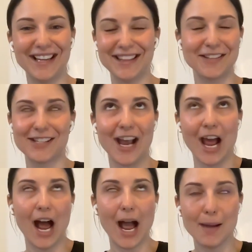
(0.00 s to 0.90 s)
that's,
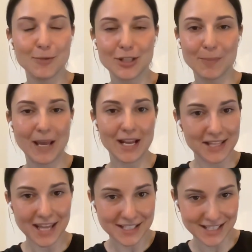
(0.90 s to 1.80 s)
I'm just being
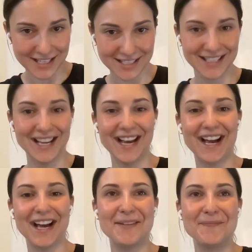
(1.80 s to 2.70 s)
authentic.
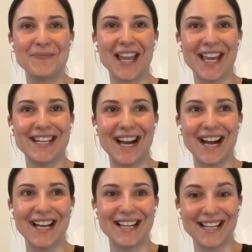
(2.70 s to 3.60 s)
And
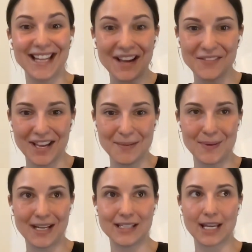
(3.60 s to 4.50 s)
I love it,
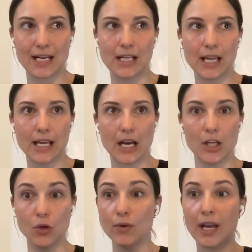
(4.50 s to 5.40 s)
but it's kind of like
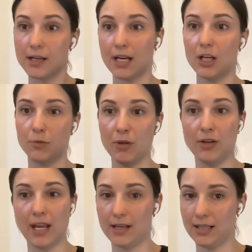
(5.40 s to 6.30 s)
you can't touch me, you
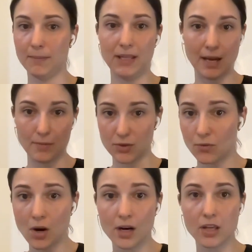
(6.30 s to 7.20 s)
can't tell me that was
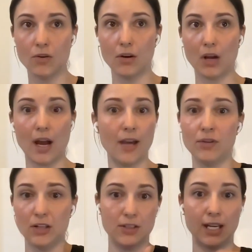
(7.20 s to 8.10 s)
wrong, I don't
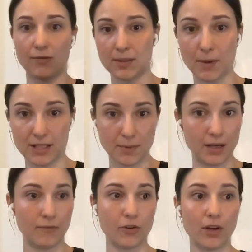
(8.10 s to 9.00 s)
need to take
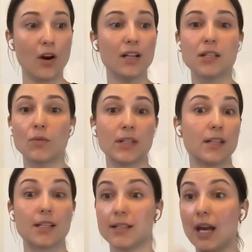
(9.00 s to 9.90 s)
responsibility for the
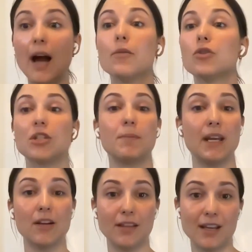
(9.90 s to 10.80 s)
consequences because I was just
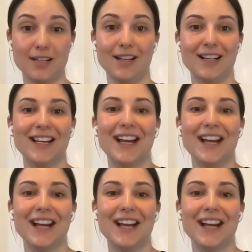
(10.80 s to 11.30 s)
being authentic.